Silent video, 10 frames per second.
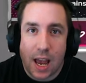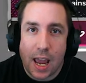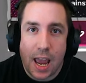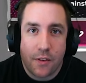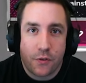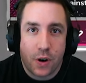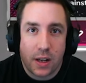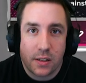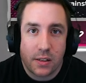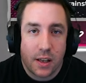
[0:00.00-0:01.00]
I have
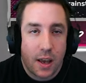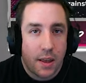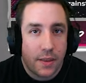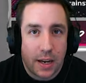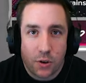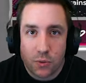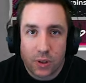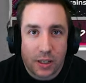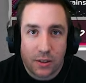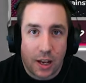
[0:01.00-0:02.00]
friends, they don't,
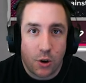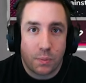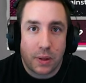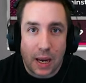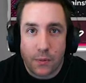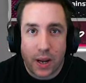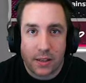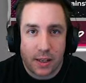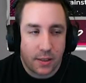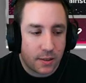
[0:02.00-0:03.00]
they don't play ranked
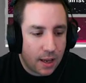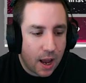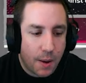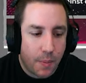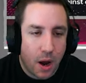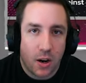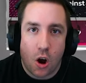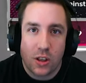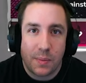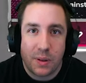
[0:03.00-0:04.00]
seasons. They hop on,
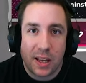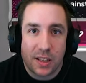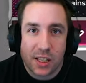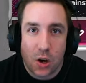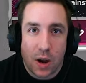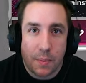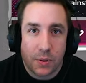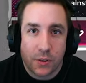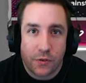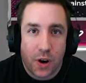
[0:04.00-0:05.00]
all they play is co-op
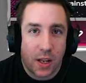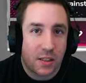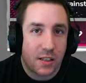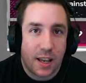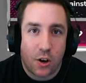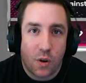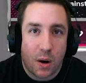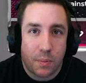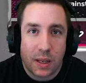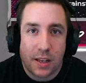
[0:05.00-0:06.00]
with their friends because they don't
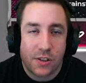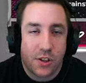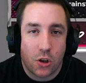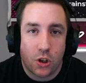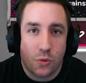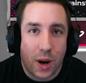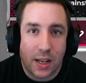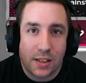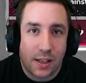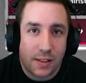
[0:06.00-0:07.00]
want to play a solo
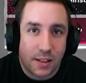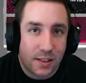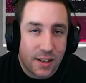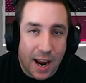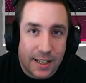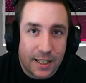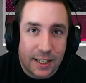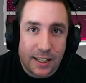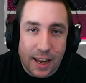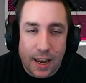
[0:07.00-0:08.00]
ranked seasons nine
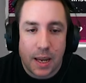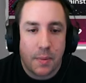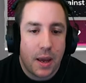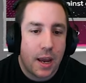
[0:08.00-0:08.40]
inning game.